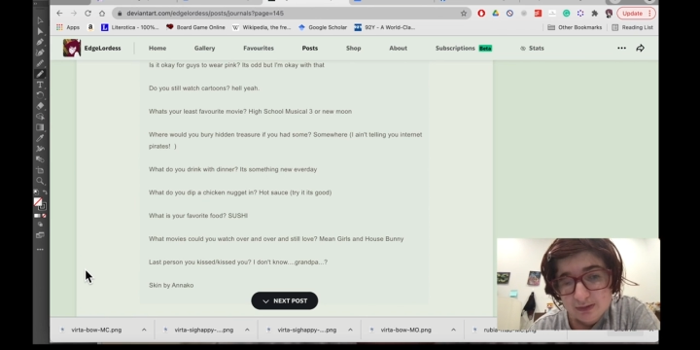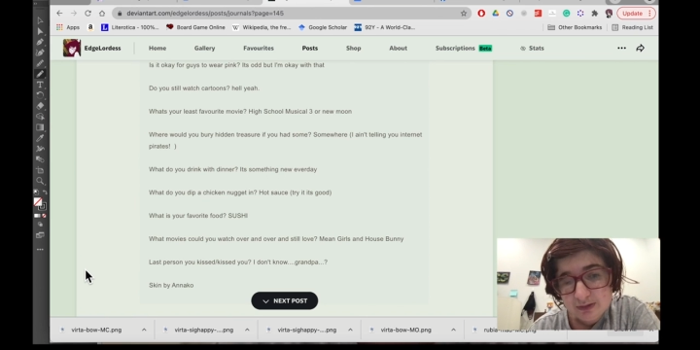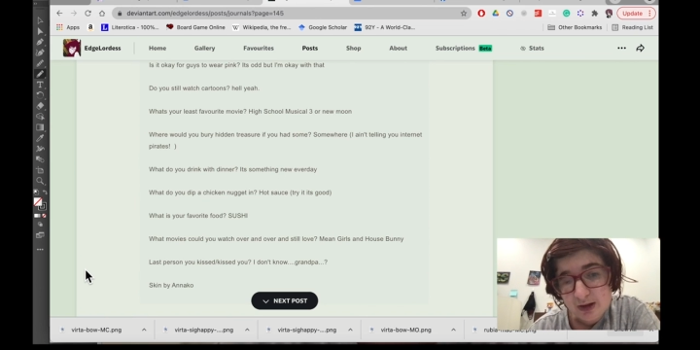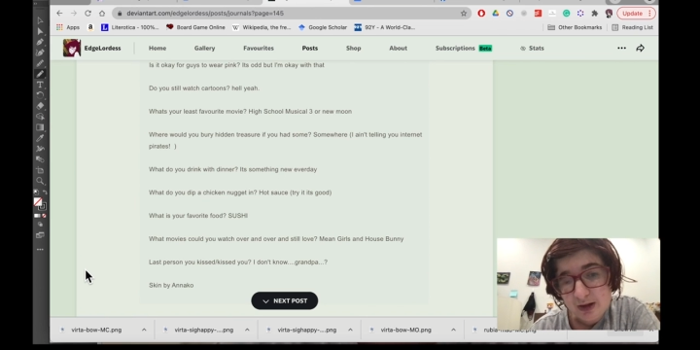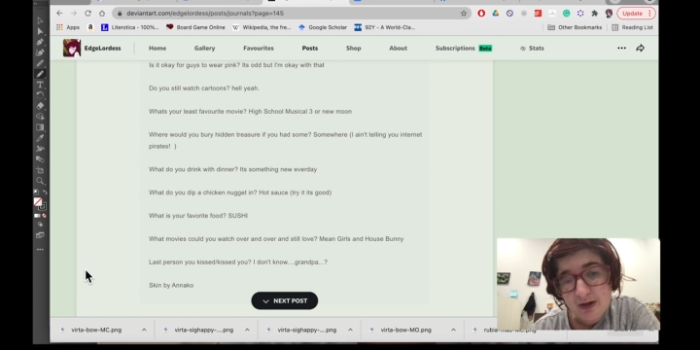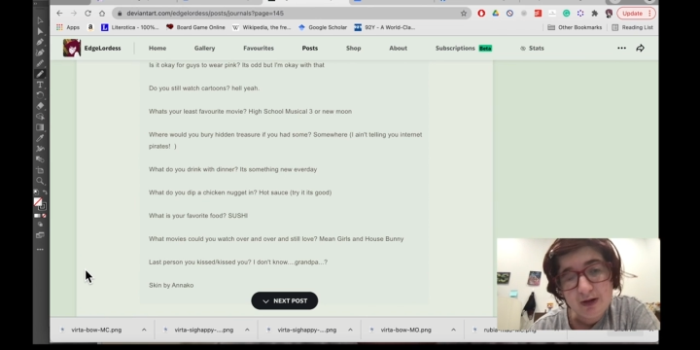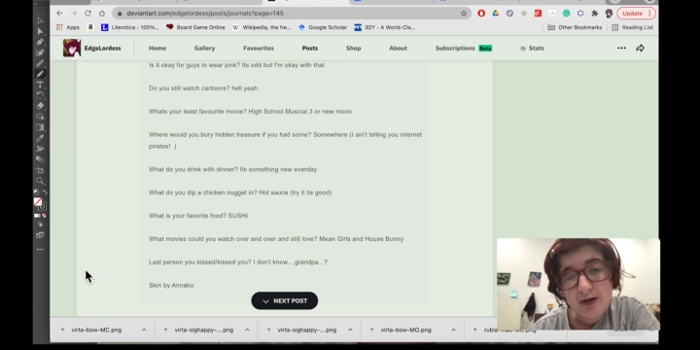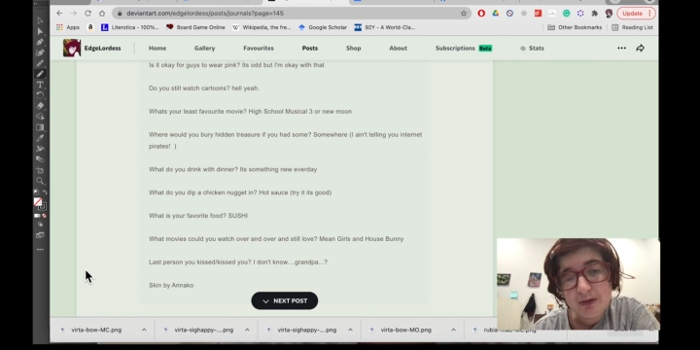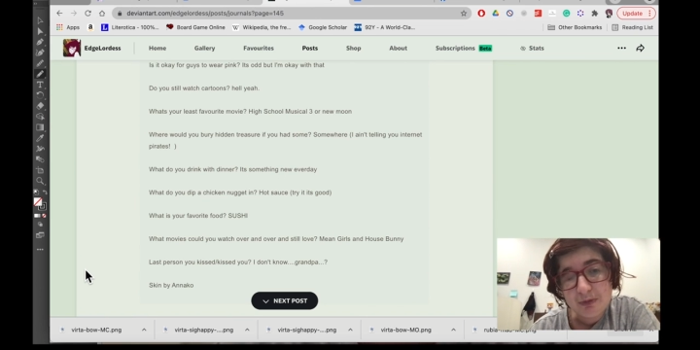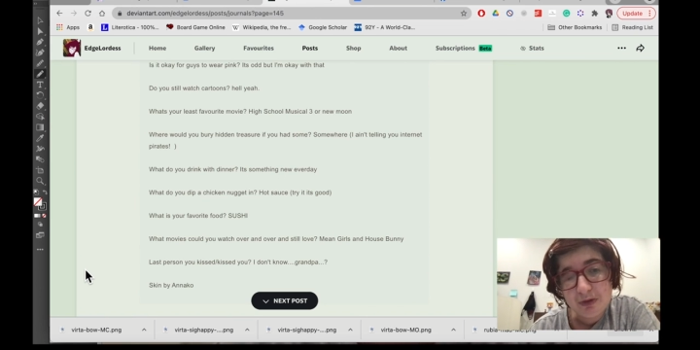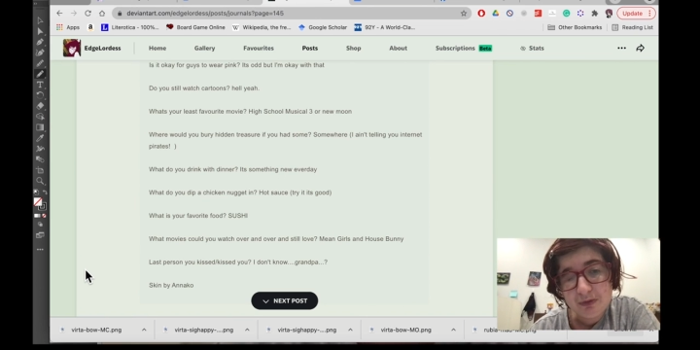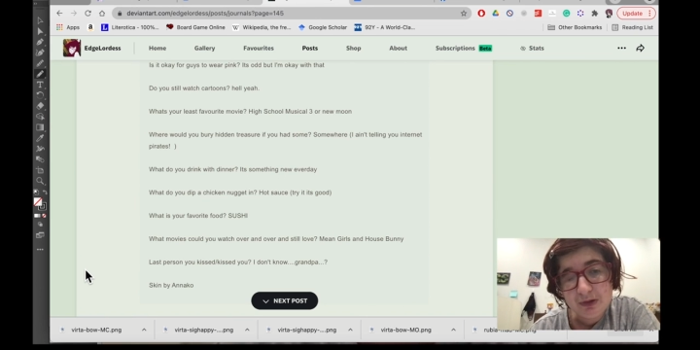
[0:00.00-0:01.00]
Yeah, that's
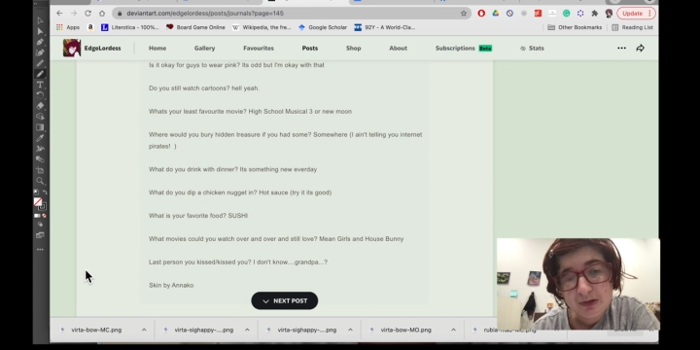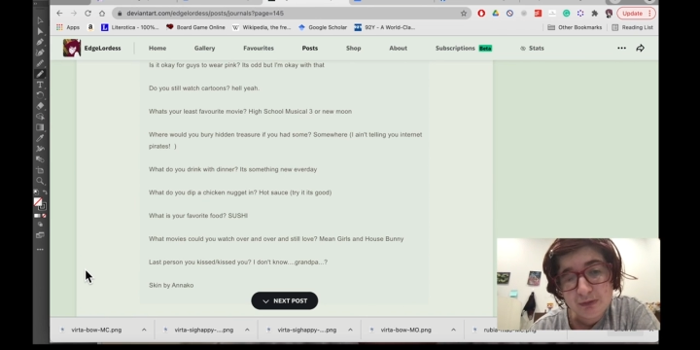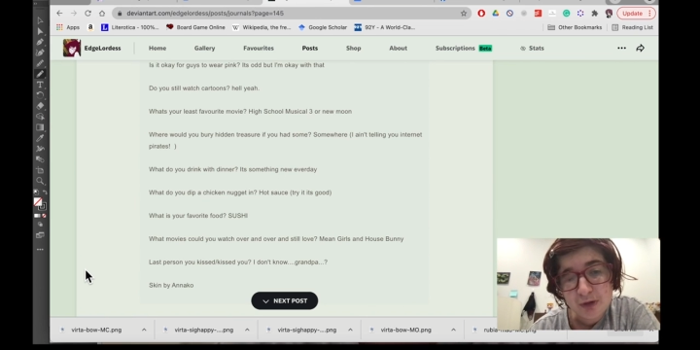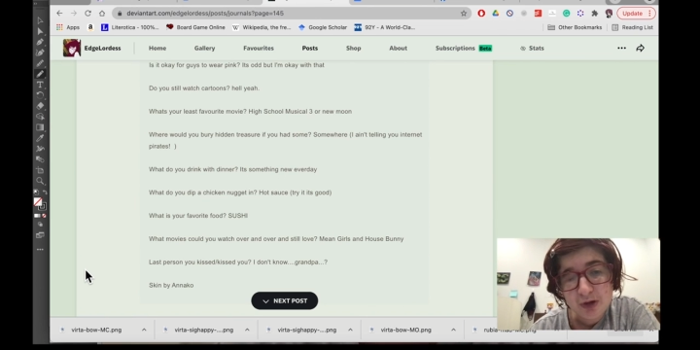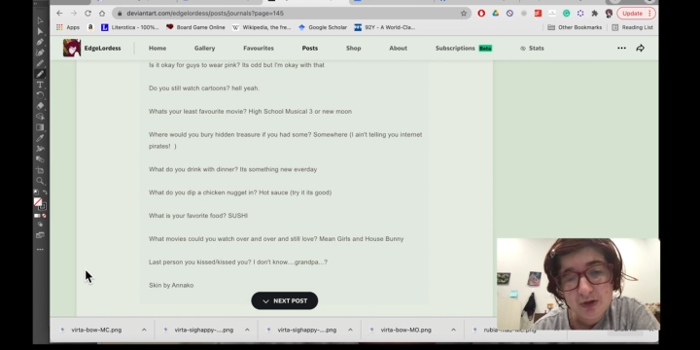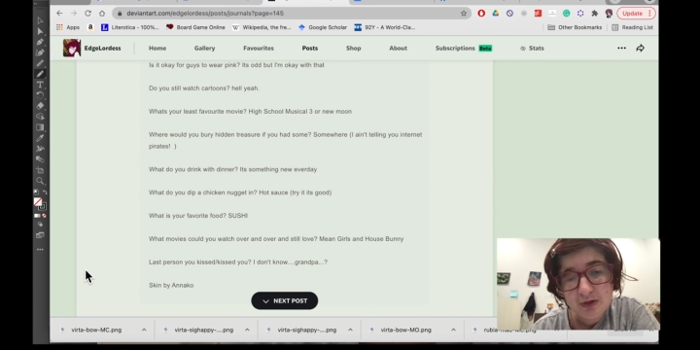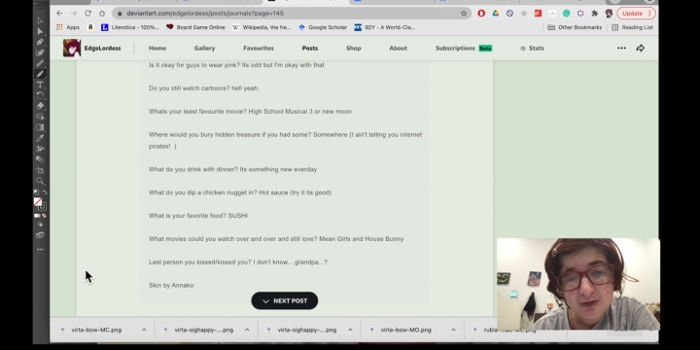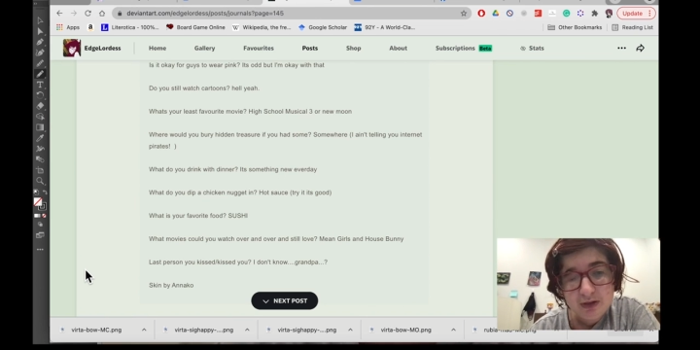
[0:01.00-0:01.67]
probably smart.